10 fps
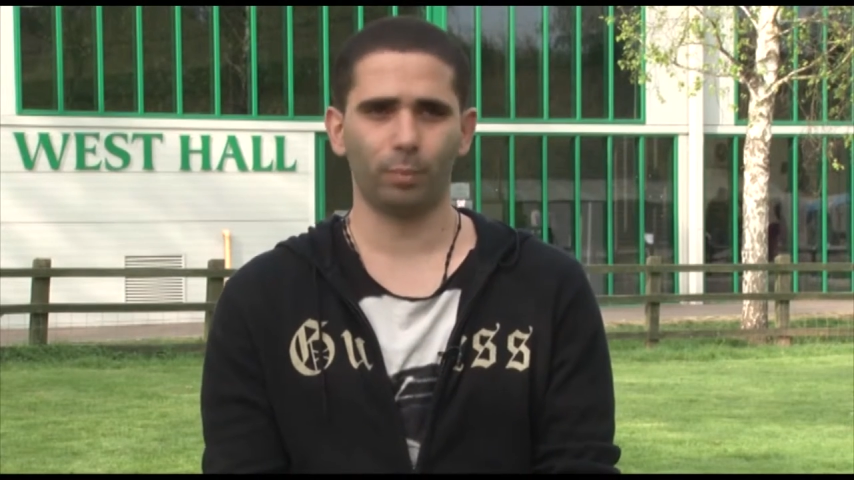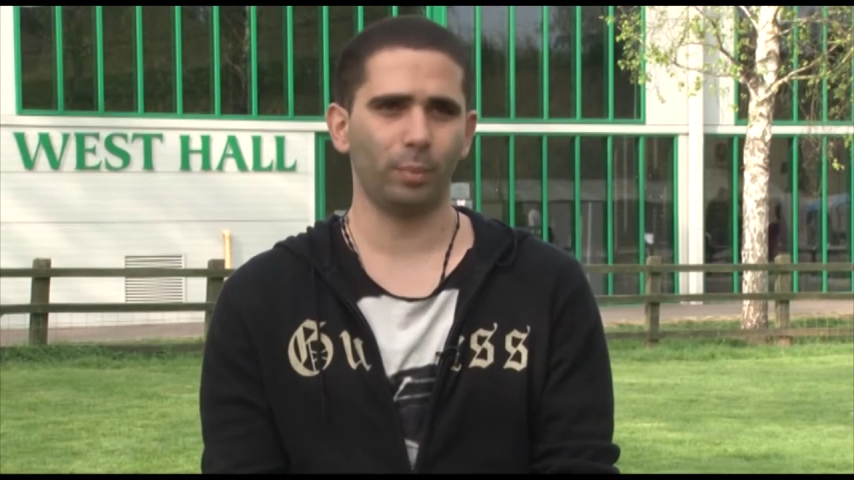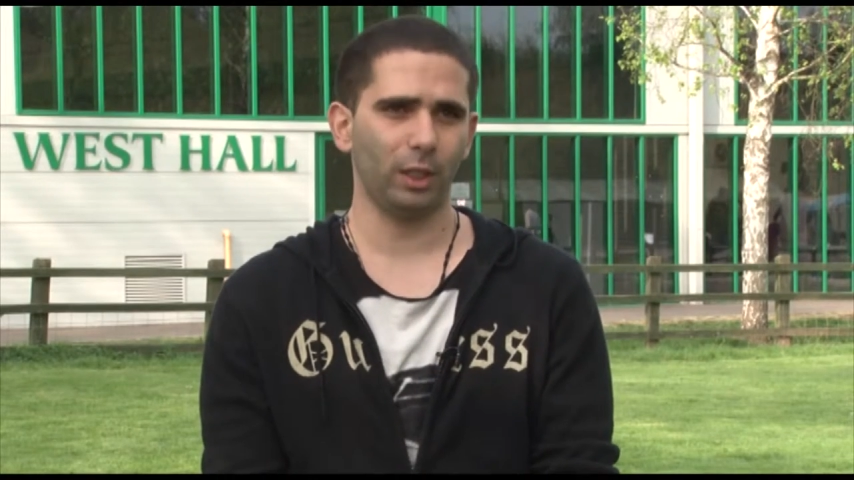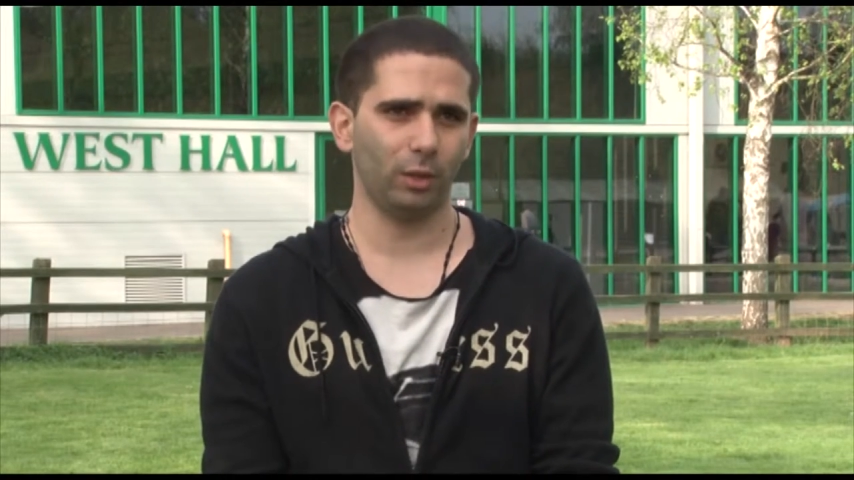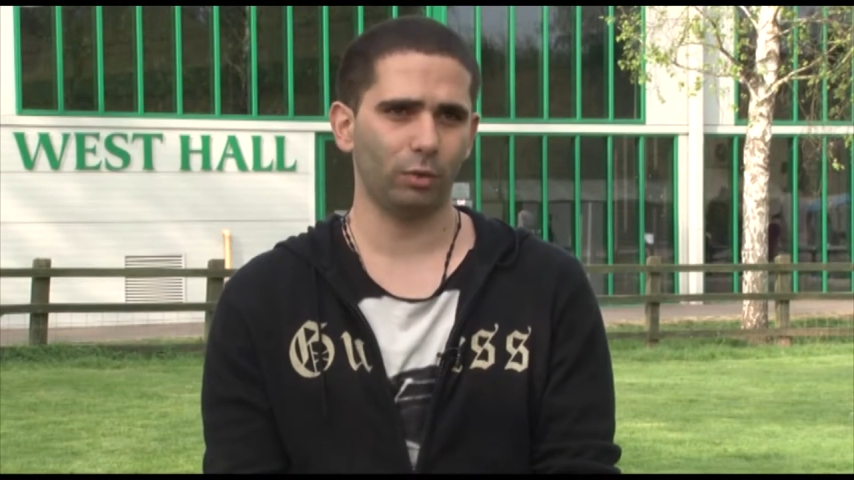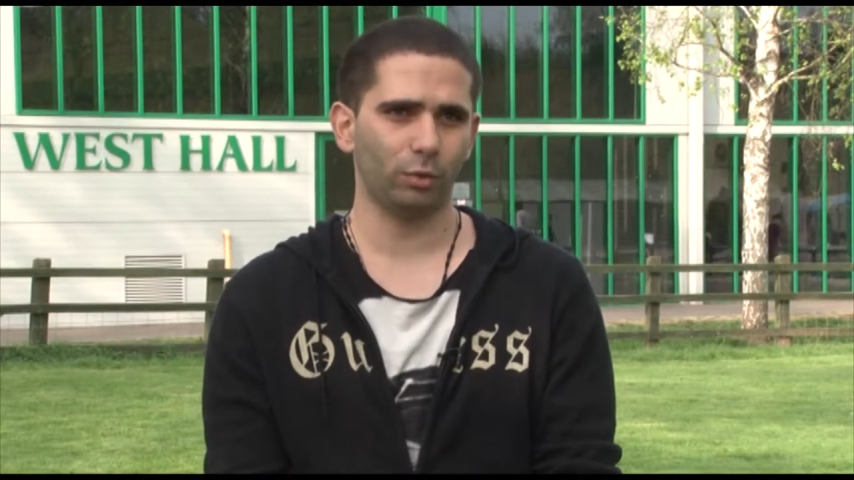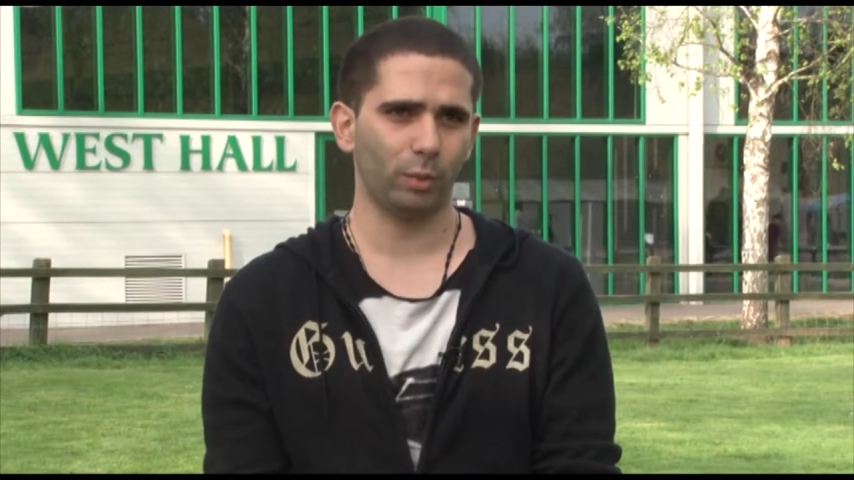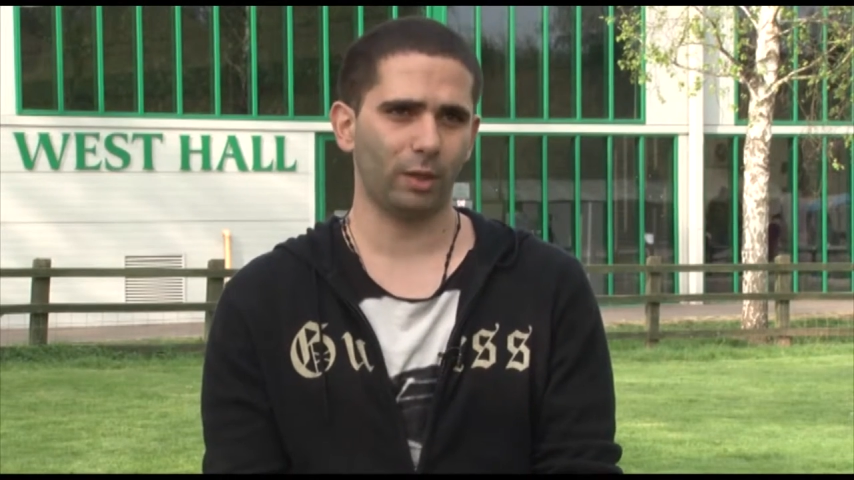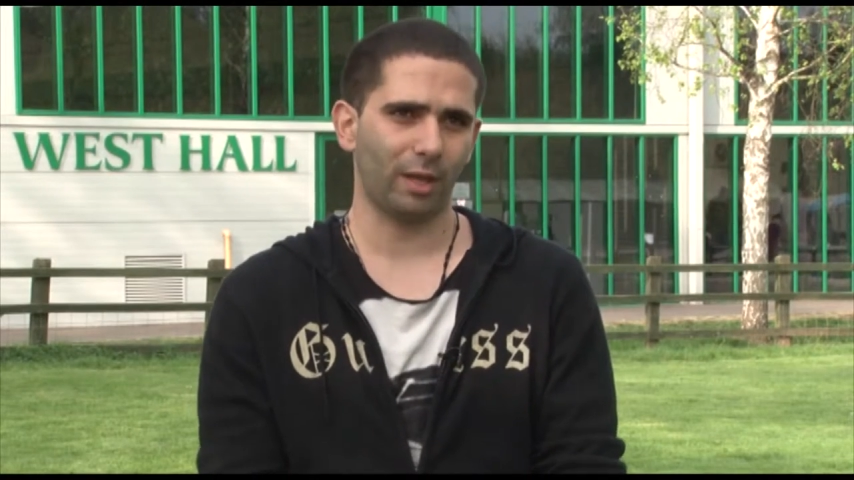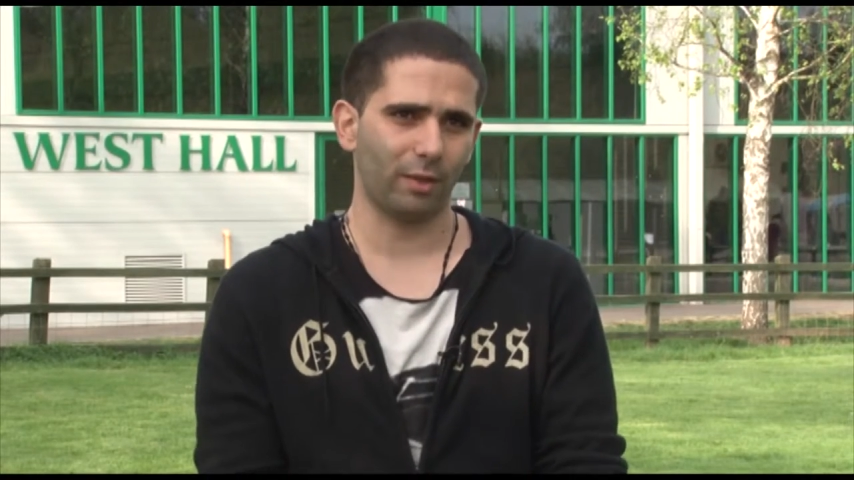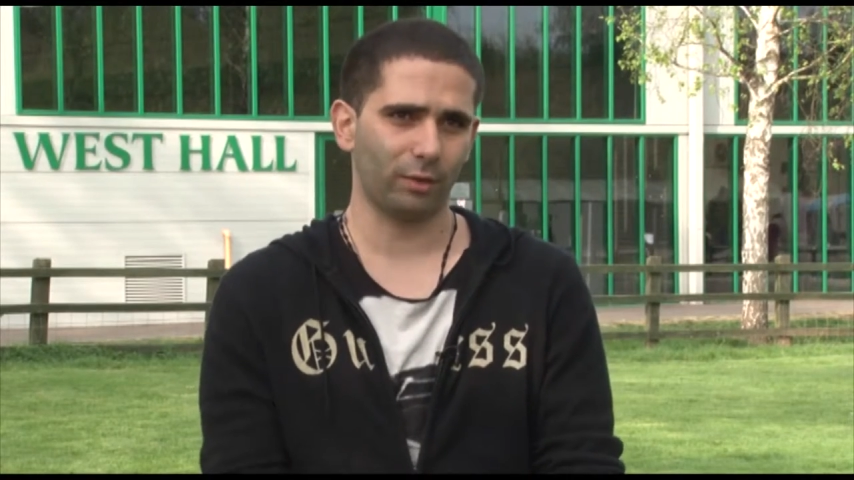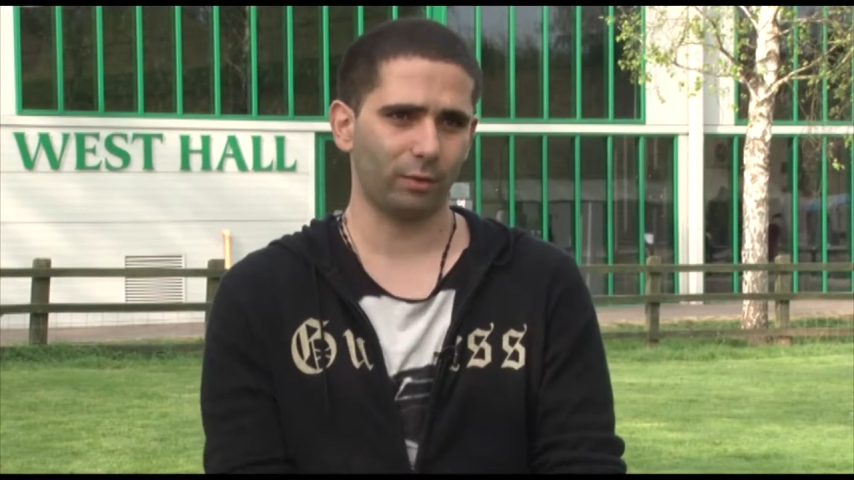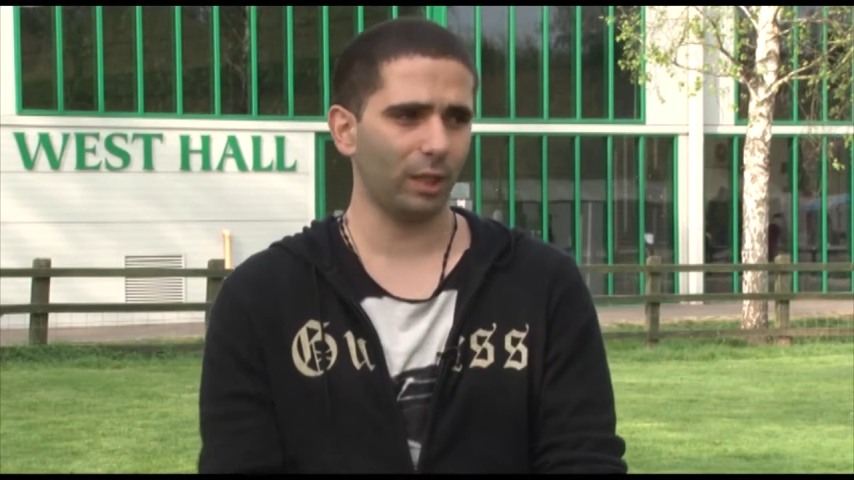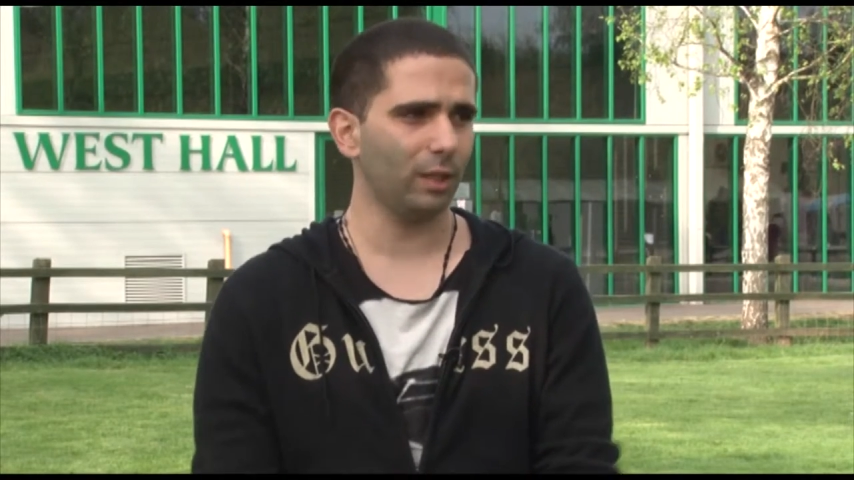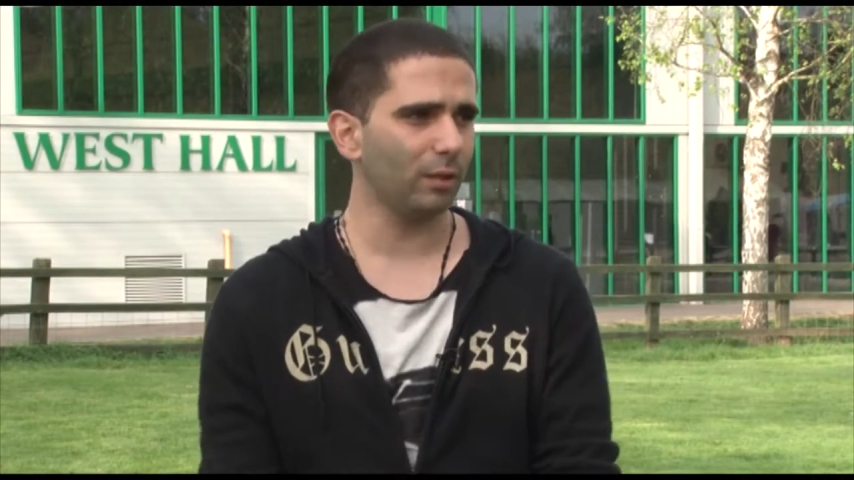opinions with other
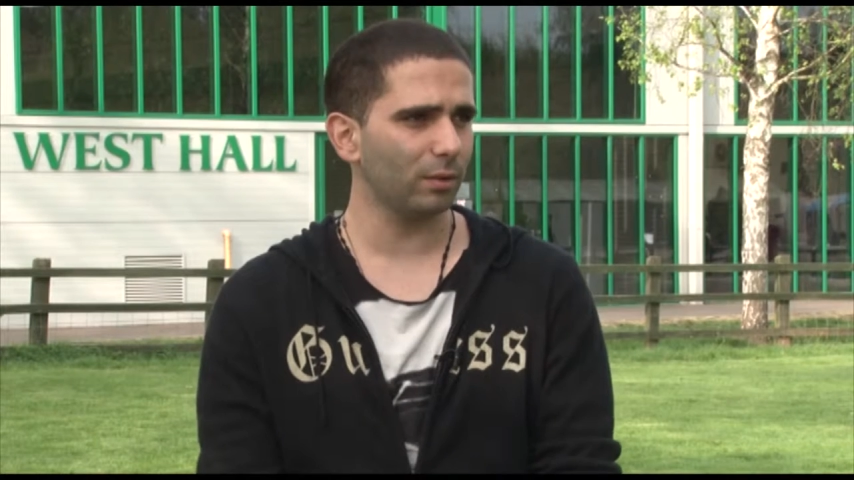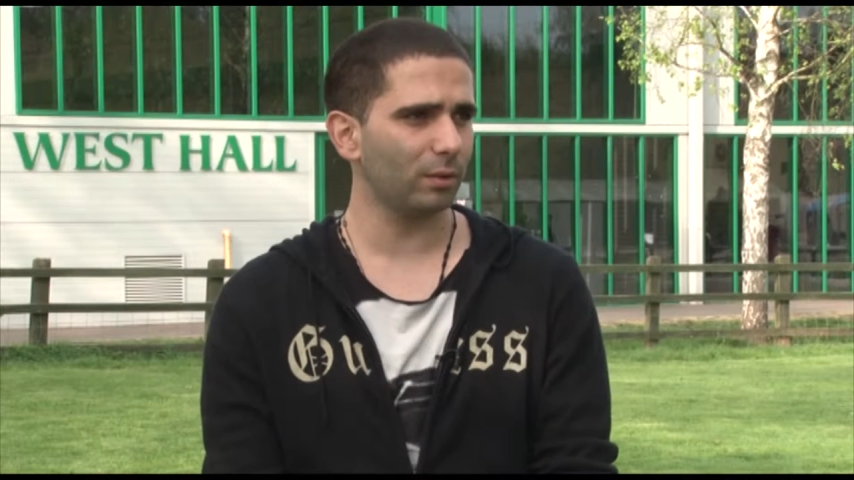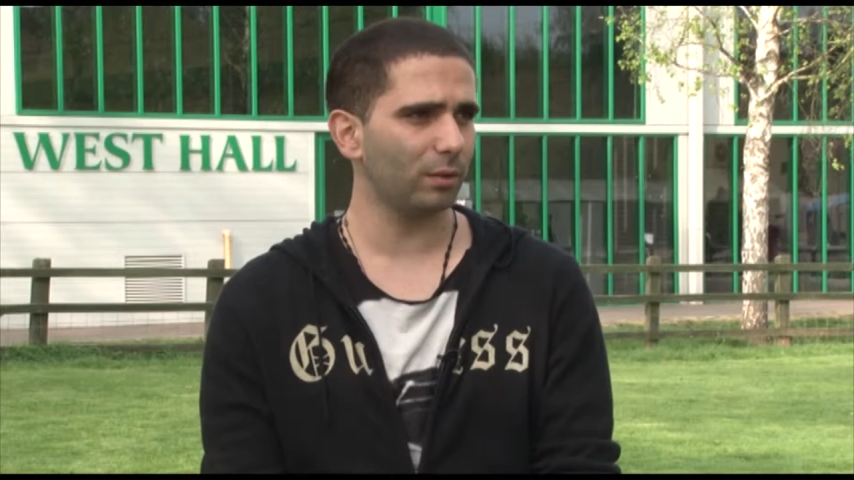trainers.